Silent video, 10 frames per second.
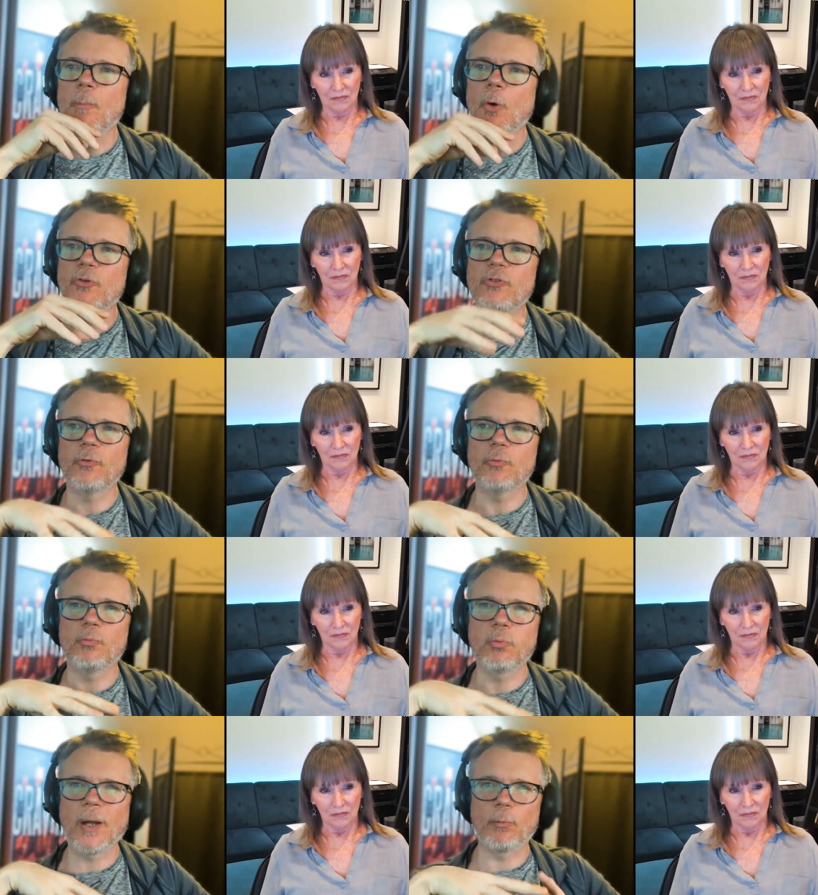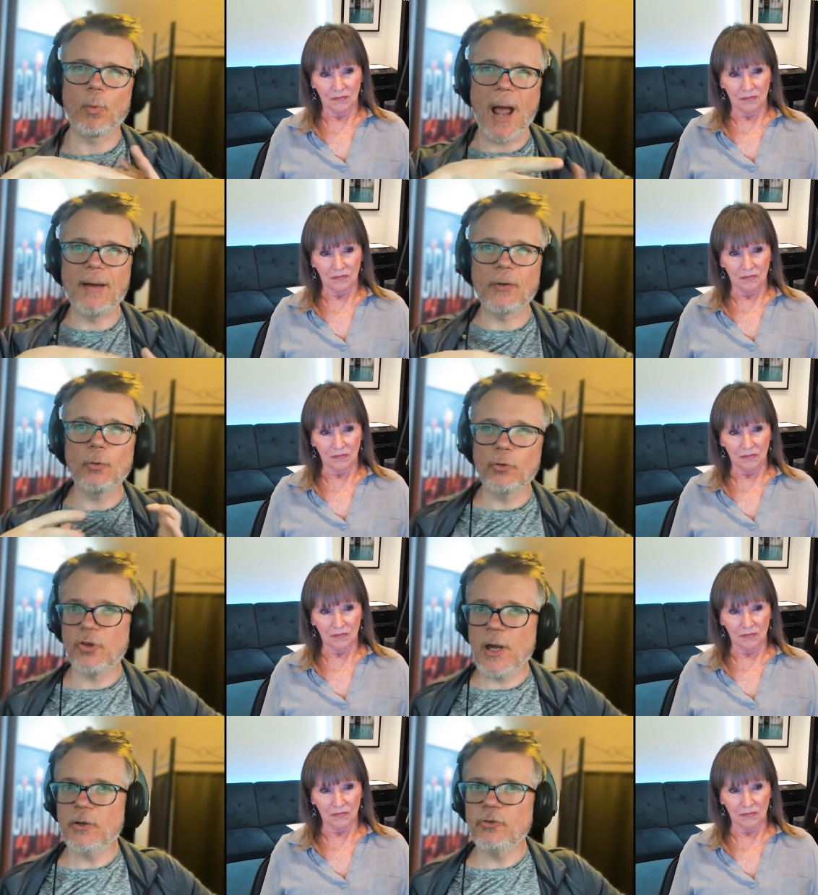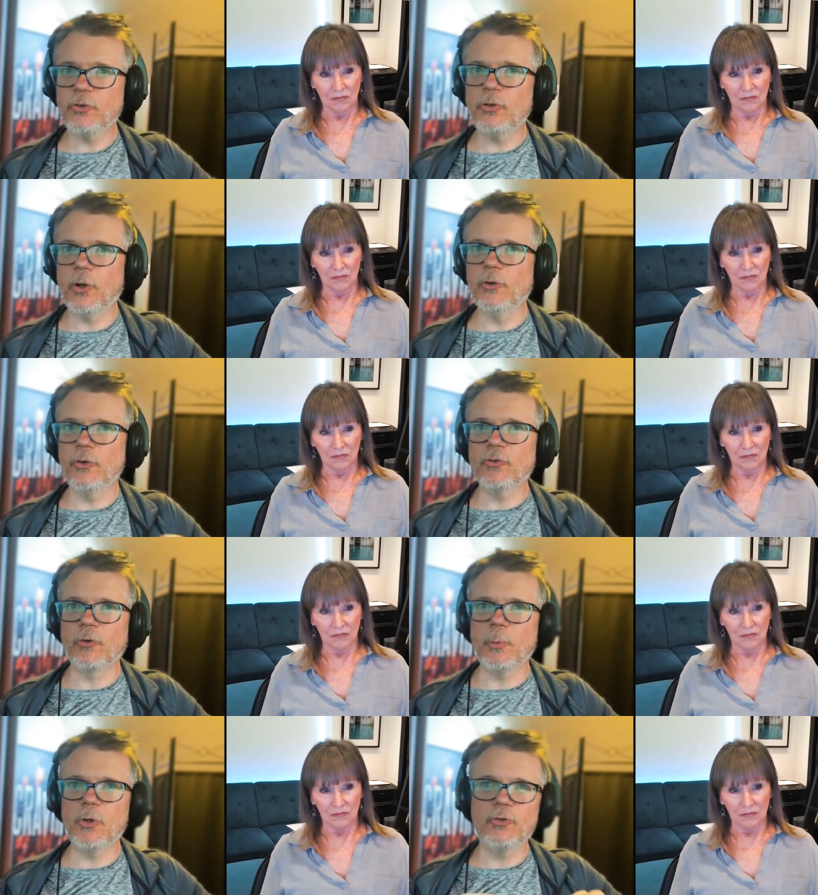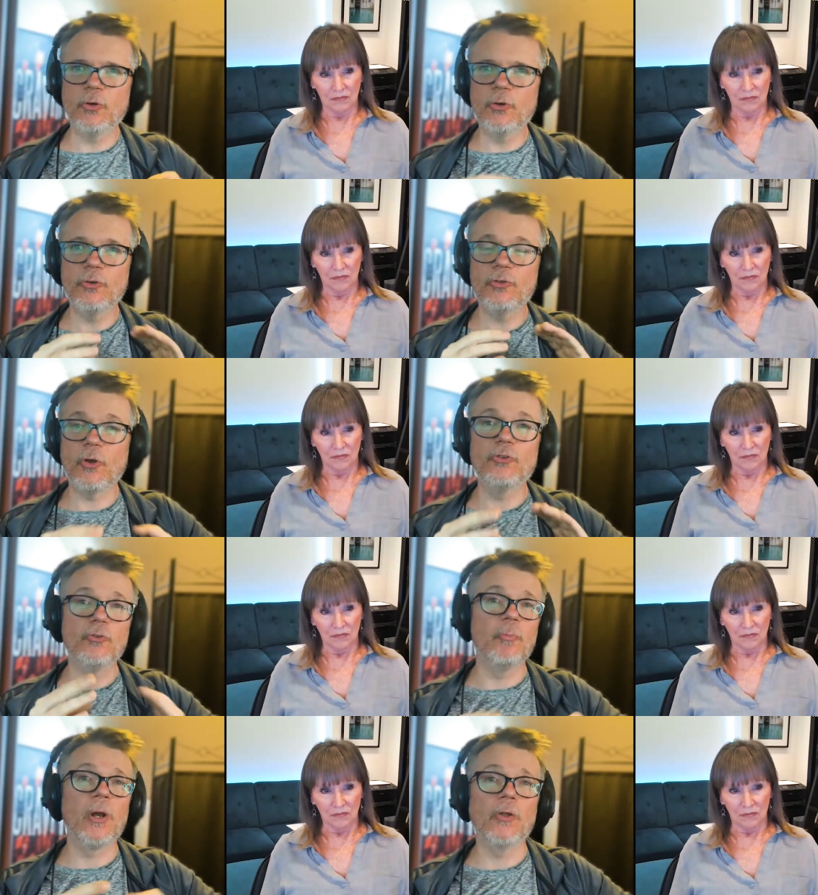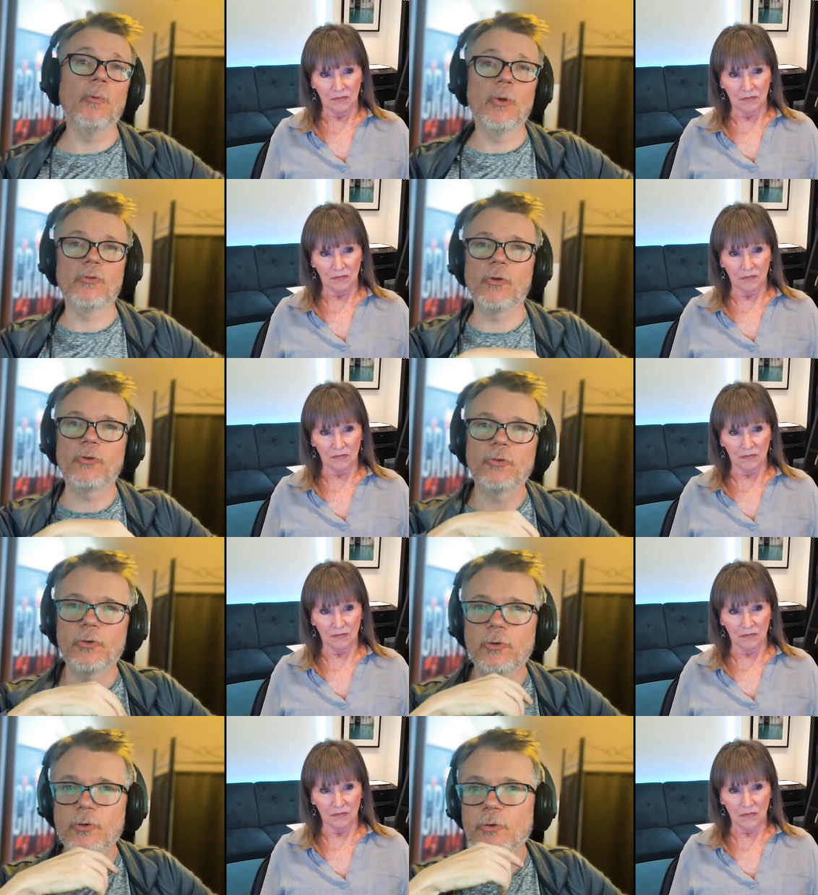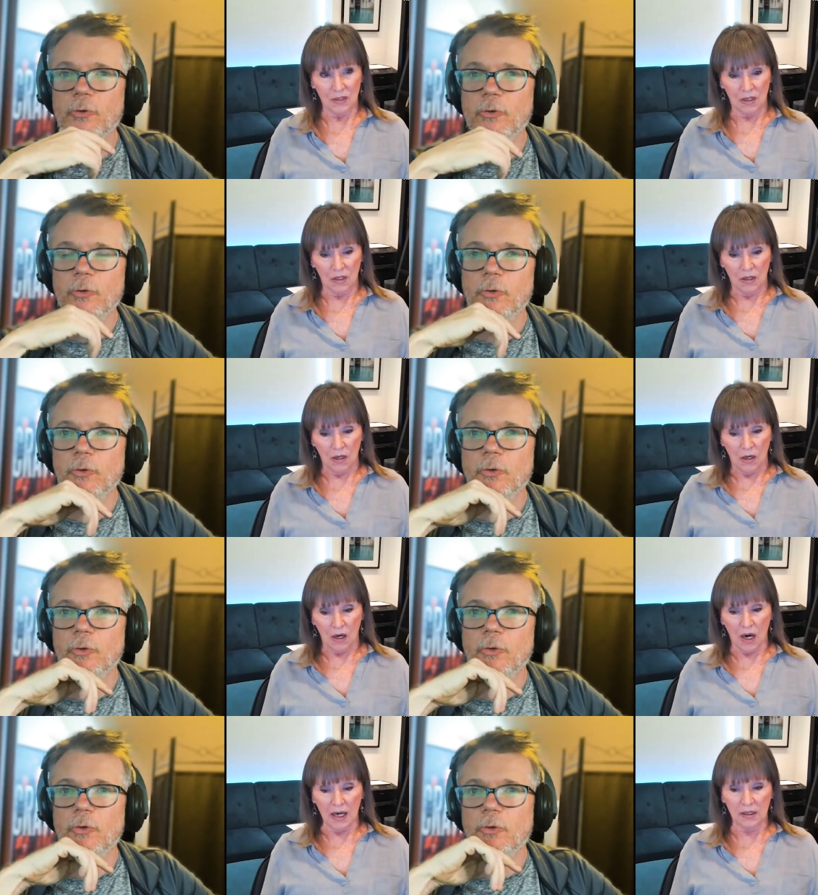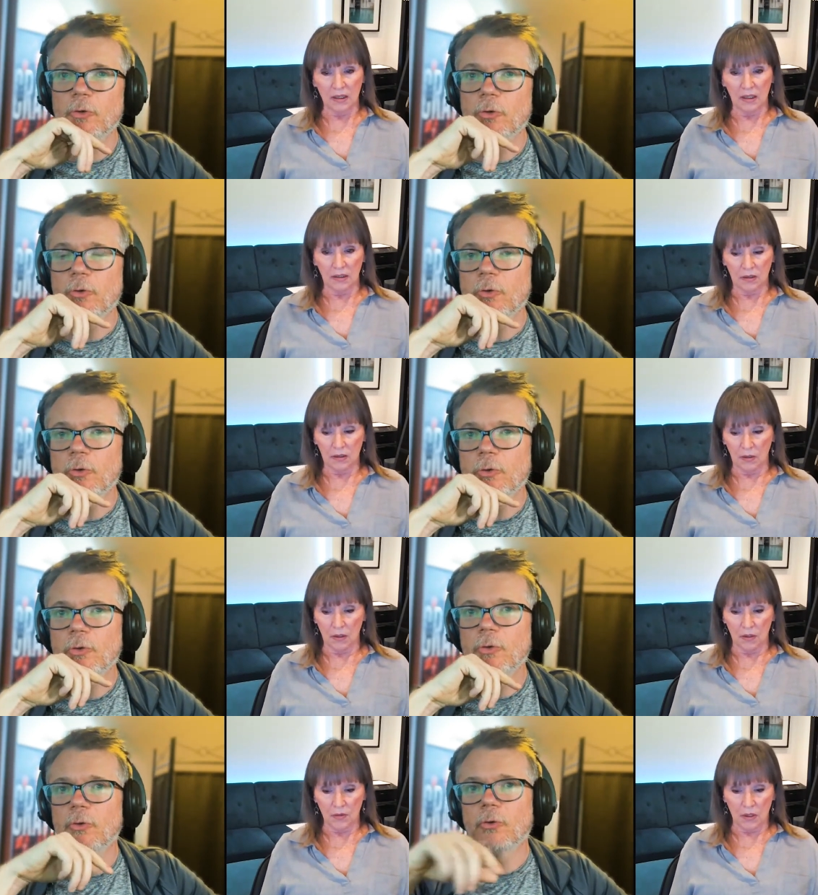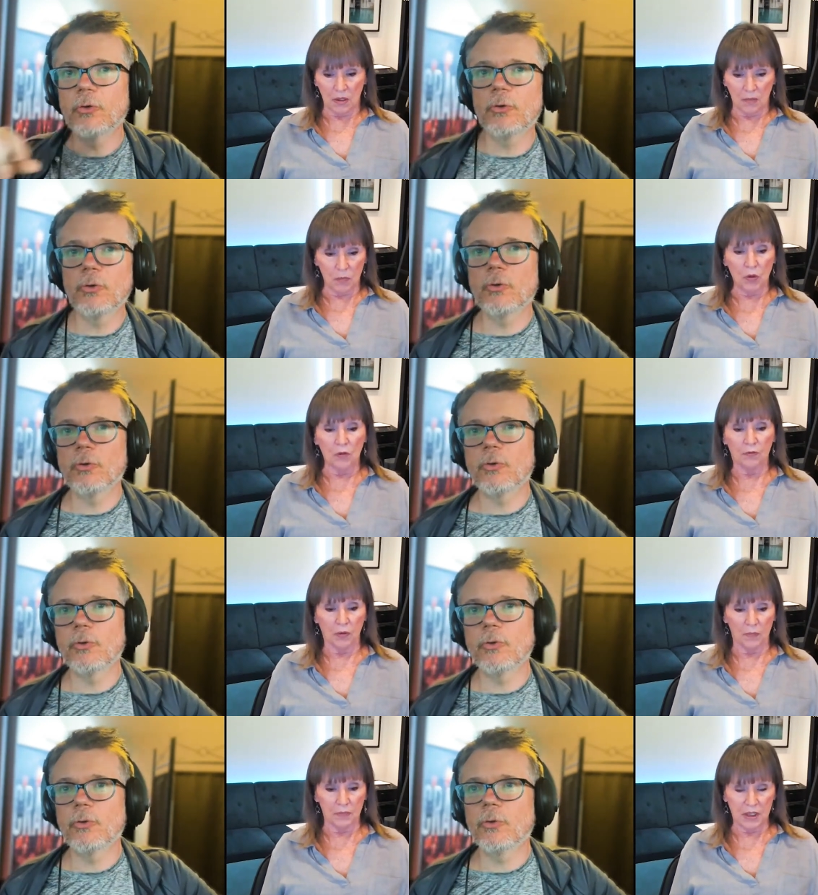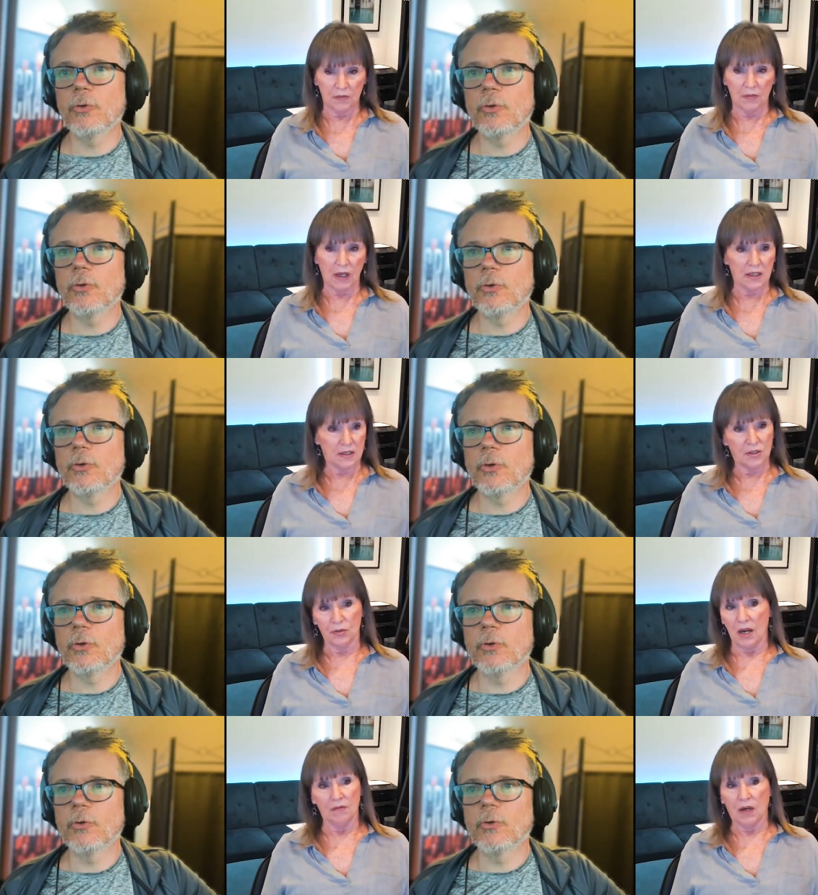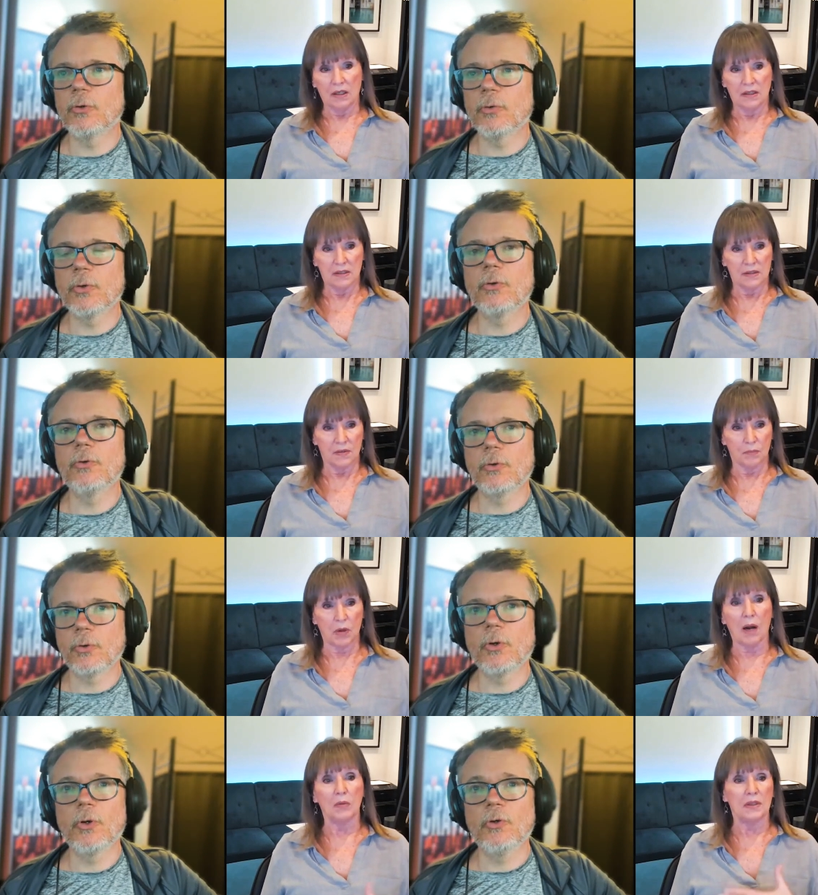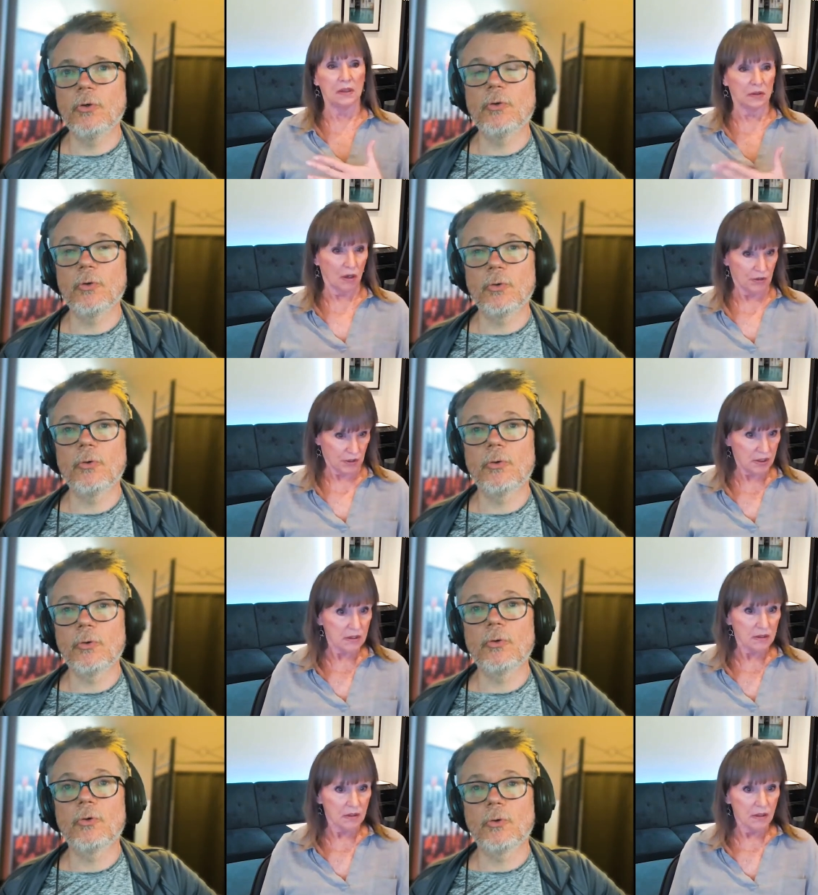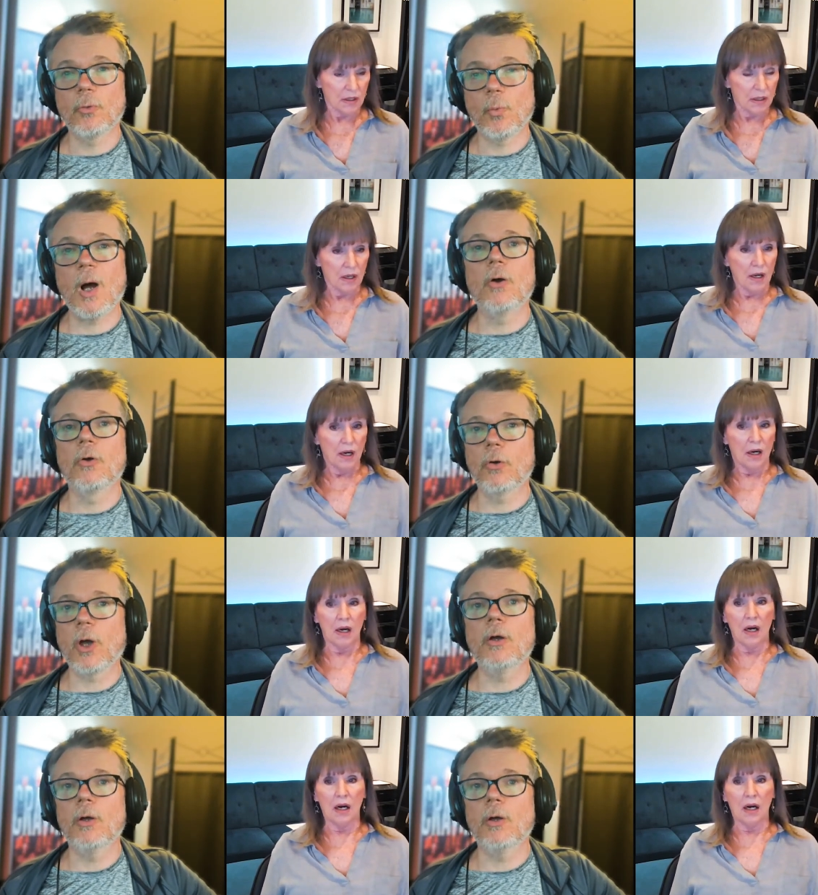Speaker 1: the most radical change in distribution since you've been in the business?
Speaker 2: I think the move from TVOD to AVOD is probably the largest.
Speaker 1: Wow. Okay.